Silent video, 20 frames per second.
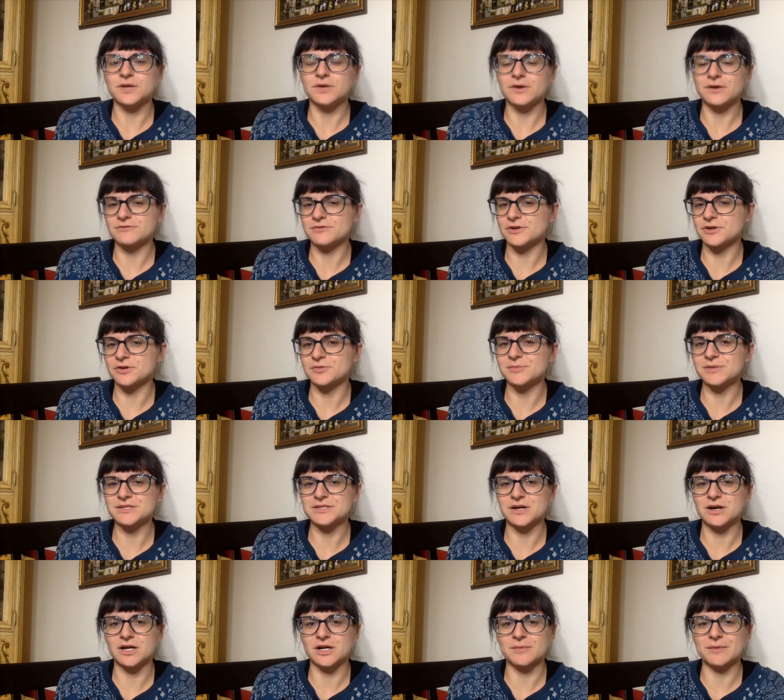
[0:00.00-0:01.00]
have heard me
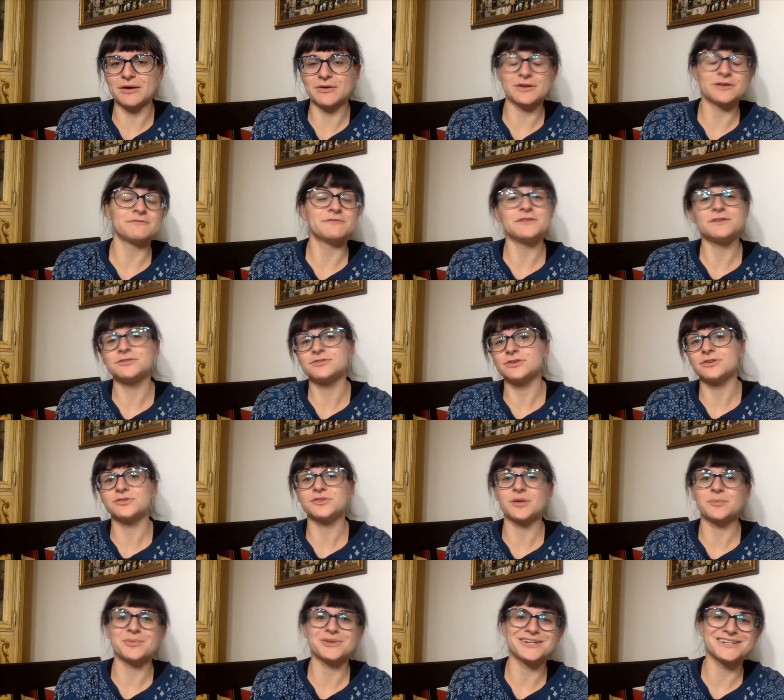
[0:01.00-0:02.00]
talk about, if this
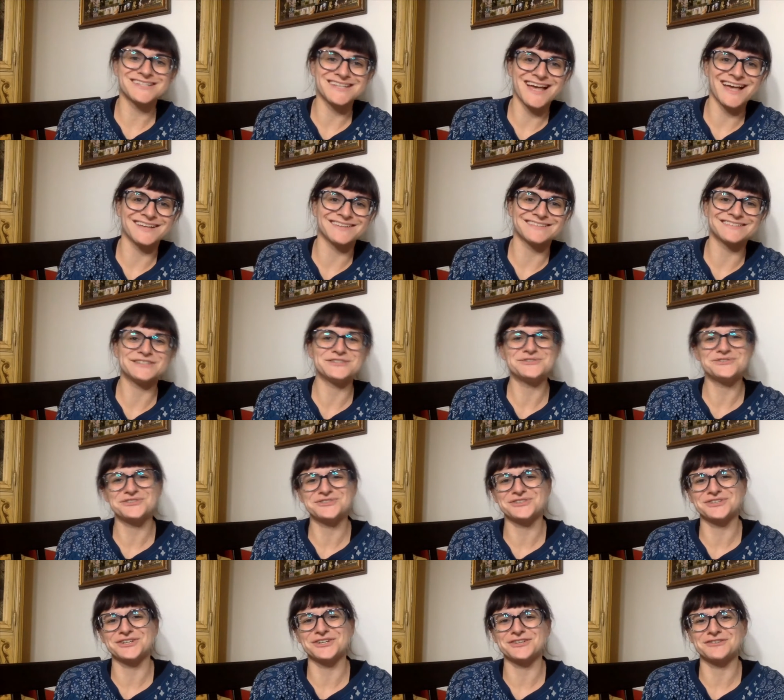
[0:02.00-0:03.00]
shows up on a test, you
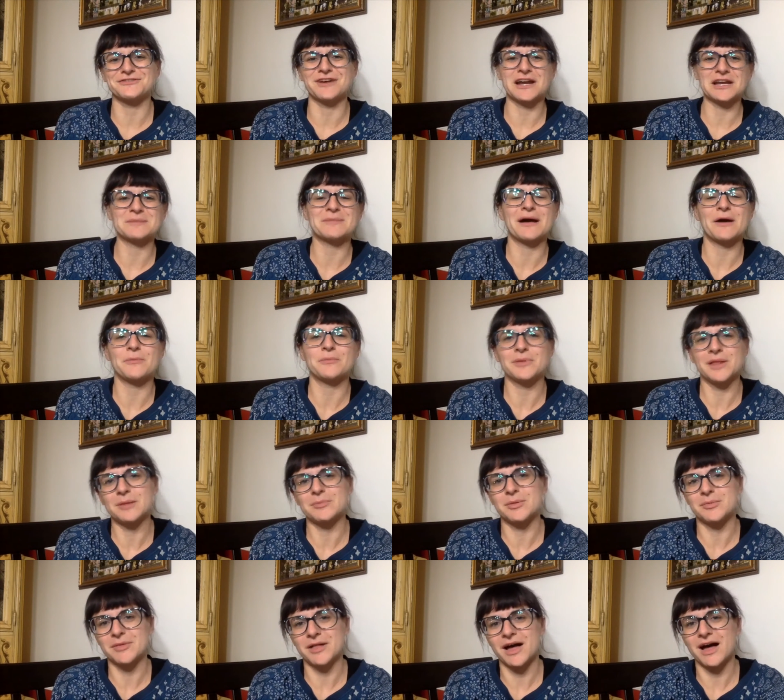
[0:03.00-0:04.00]
should write about blah,
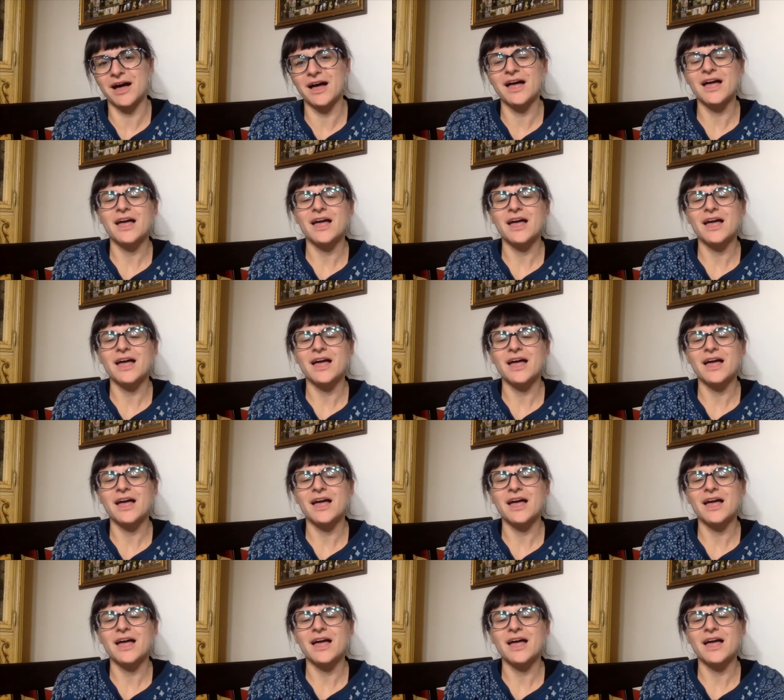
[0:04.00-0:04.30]
blah, blah.